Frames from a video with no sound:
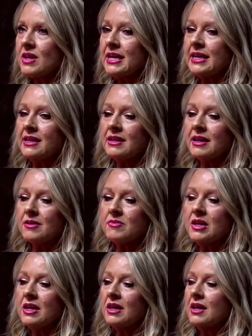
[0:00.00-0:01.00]
and um,
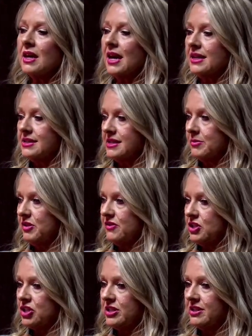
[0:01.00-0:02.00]
had a
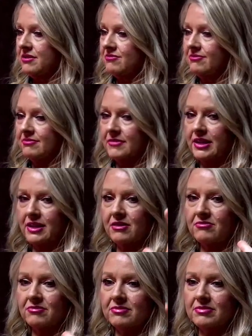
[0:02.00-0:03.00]
subdivision. You
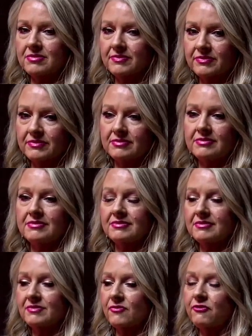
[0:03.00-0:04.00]
know,
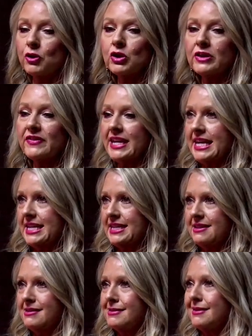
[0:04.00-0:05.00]
full of
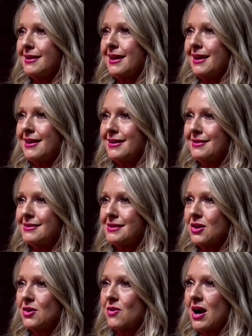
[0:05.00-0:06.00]
kids, and
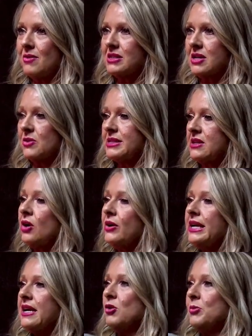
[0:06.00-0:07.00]
so I was always, all
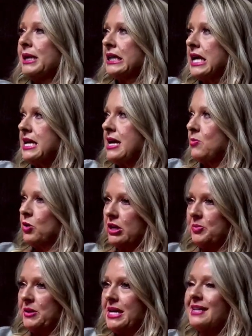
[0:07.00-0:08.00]
right, everybody line up, we're
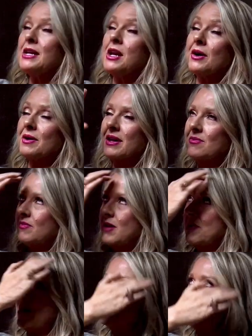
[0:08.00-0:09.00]
gonna play. You know, and
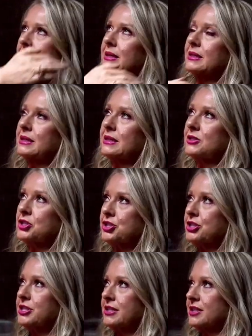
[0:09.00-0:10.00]
my mom was like,
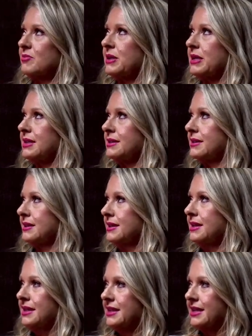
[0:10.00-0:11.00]
she's gonna be
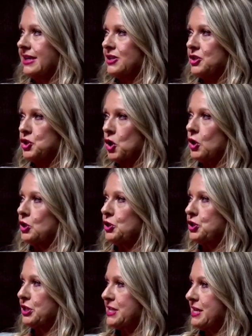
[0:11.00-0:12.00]
in charge
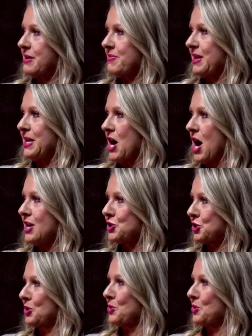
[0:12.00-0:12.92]
of something, not sure